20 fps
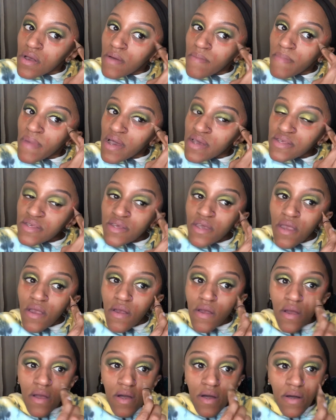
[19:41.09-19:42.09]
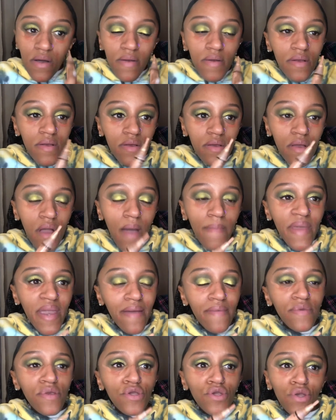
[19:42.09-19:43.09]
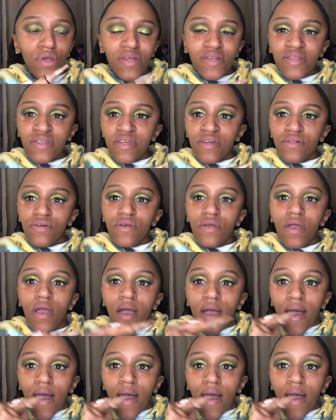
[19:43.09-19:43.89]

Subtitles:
mascara, your concealer.